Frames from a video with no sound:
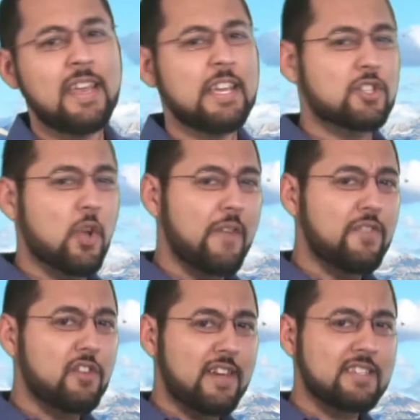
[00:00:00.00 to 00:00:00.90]
So
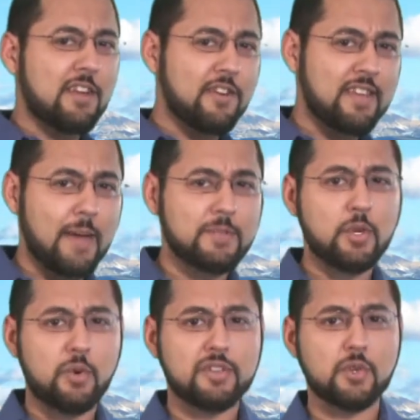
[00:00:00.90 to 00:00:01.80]
if the Triceratops
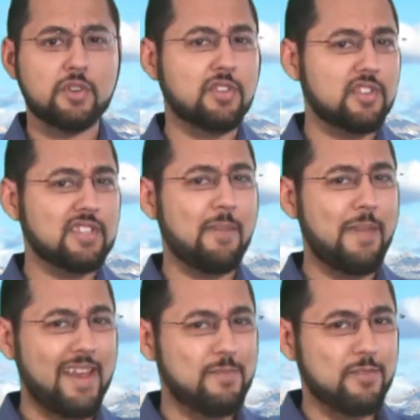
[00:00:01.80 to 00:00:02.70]
and Torosaurus are the
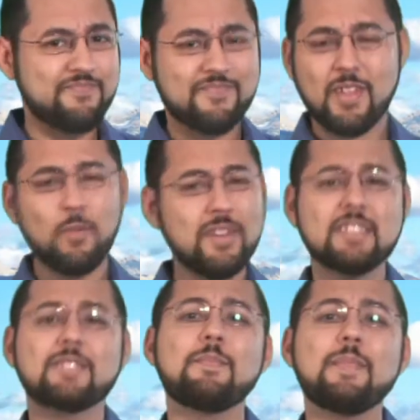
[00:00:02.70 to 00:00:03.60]
same animal, what does
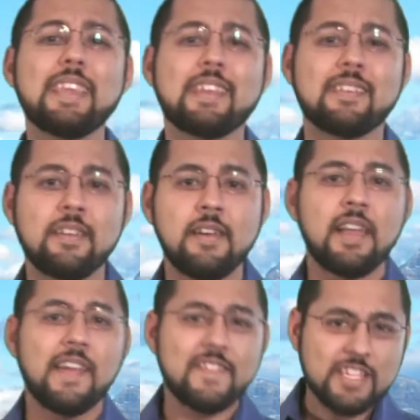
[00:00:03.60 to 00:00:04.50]
this mean?
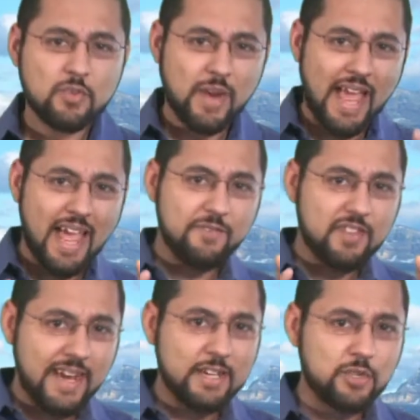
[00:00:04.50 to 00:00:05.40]
This would have
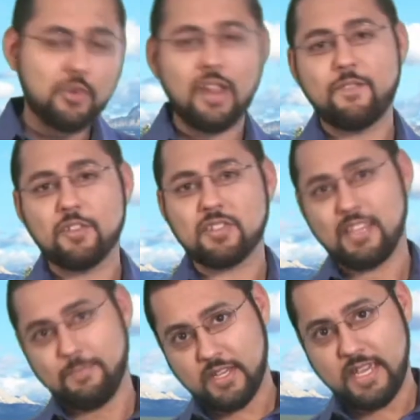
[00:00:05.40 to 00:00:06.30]
dinosaur
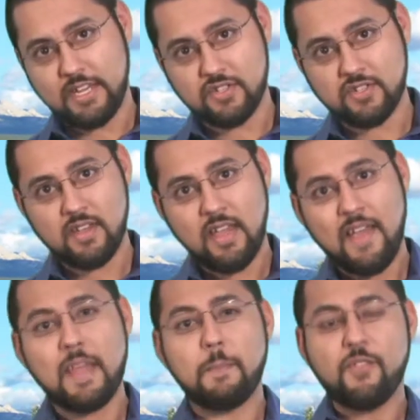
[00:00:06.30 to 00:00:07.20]
diversity implications,
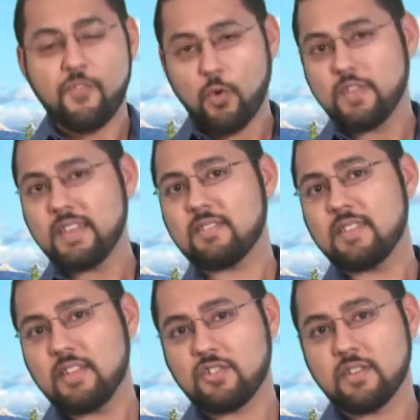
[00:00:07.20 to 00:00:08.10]
that before the
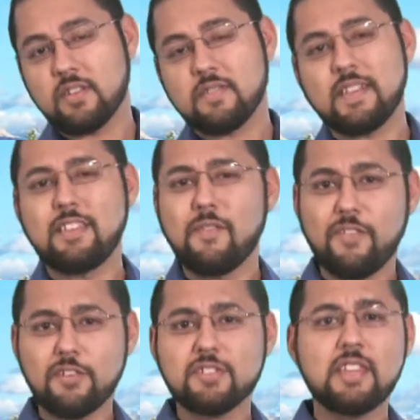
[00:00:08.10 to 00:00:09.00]
extinction, that the
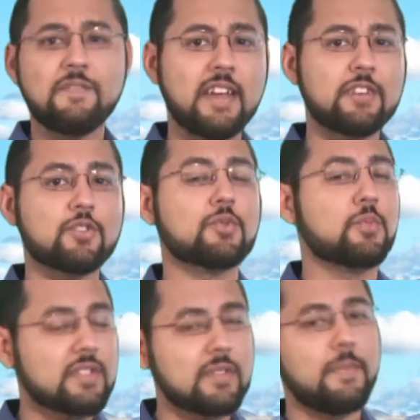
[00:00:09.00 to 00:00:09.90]
diversity of dinosaurs
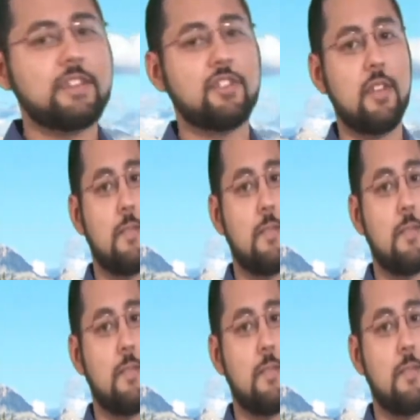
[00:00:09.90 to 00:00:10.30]
was diminishing.